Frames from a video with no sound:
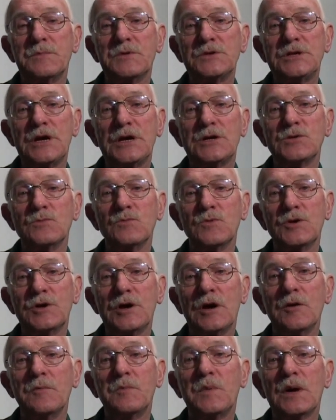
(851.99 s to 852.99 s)
the procession
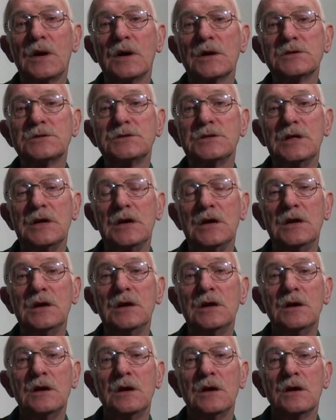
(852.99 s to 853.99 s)
would go past
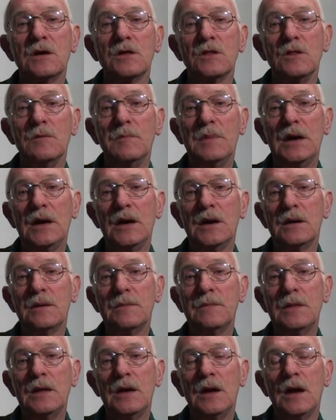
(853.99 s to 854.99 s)
the, the mayor